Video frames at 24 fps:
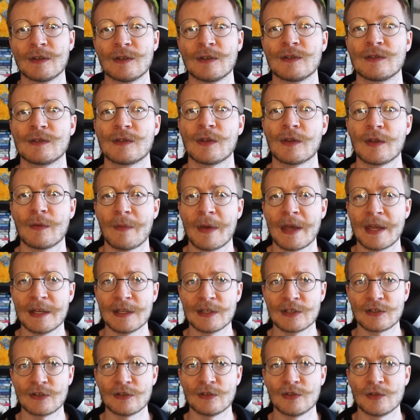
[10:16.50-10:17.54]
So the main
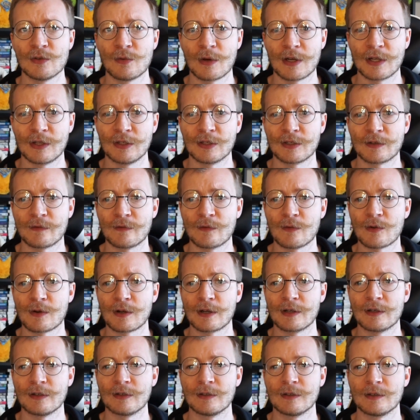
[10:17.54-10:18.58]
issues you want to look for: